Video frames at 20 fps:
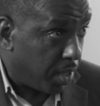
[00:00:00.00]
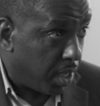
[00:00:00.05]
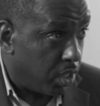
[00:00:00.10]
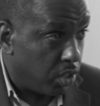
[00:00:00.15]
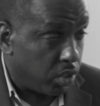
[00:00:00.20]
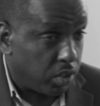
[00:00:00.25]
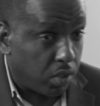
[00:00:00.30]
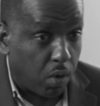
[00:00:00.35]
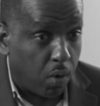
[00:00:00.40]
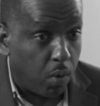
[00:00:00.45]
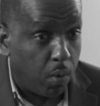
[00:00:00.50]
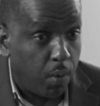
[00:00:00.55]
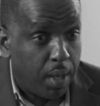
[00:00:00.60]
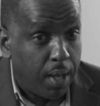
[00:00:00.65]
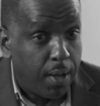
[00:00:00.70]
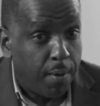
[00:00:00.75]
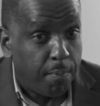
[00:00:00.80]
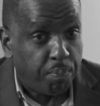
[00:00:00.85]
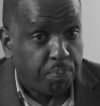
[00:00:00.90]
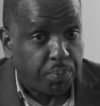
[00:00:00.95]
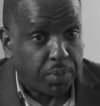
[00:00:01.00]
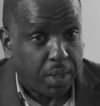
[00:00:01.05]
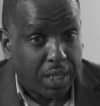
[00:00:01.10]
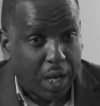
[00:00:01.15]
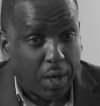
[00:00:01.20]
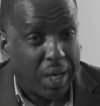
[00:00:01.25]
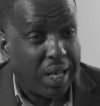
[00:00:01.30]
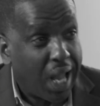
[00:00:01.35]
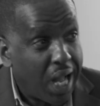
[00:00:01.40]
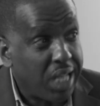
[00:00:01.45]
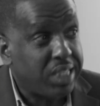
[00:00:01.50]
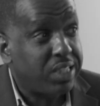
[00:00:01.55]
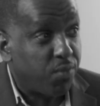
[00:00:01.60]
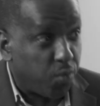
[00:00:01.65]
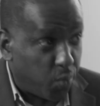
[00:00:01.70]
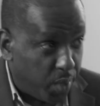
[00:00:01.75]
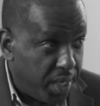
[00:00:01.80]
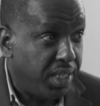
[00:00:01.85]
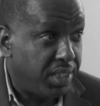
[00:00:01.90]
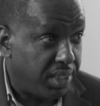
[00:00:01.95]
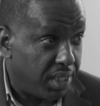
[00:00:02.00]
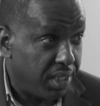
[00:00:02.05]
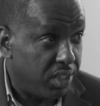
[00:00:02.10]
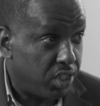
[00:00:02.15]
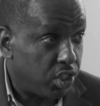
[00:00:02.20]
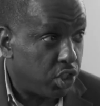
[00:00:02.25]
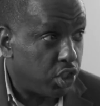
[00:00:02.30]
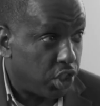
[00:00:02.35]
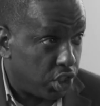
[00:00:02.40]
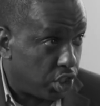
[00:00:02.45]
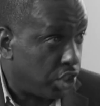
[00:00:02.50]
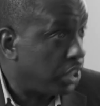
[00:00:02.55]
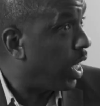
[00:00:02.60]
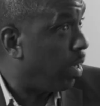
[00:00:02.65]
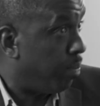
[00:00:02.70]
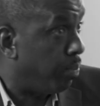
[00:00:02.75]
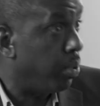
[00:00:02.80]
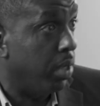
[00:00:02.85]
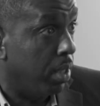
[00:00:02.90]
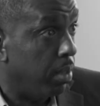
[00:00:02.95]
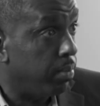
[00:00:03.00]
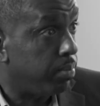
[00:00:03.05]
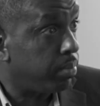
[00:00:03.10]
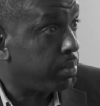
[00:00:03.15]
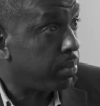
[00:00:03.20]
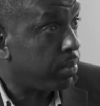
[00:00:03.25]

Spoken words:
And so there are lots of reasons to stay put.